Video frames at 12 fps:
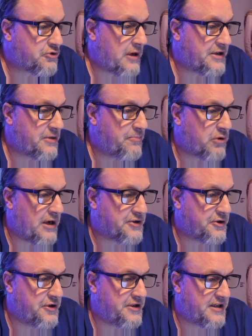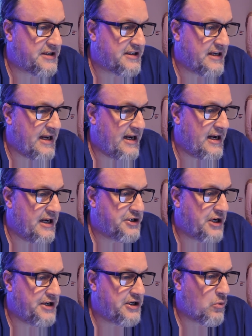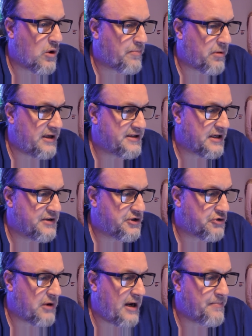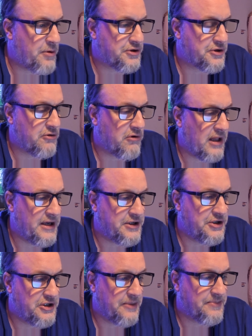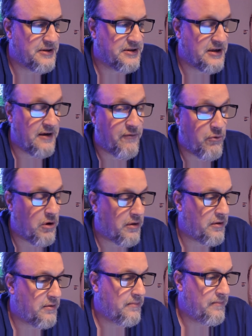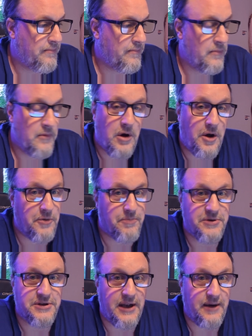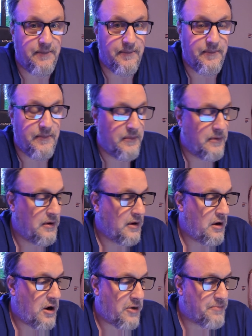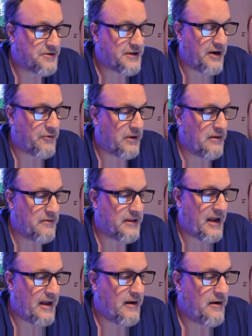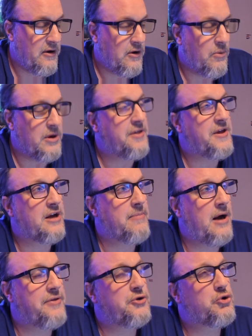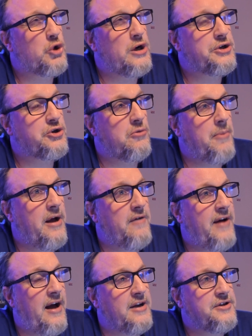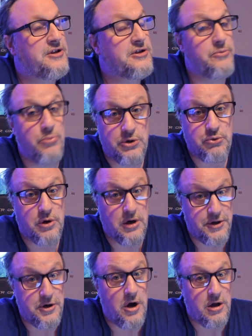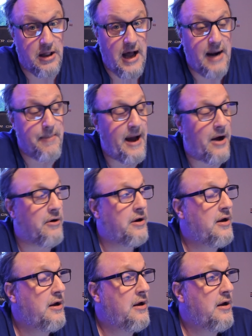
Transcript: stretch and pressure to succeed in a changing workplace can strain personal relationships and self-worth. 100%. 100% agree with that. When you think about the traditional male value system, which we're going to talk a lot about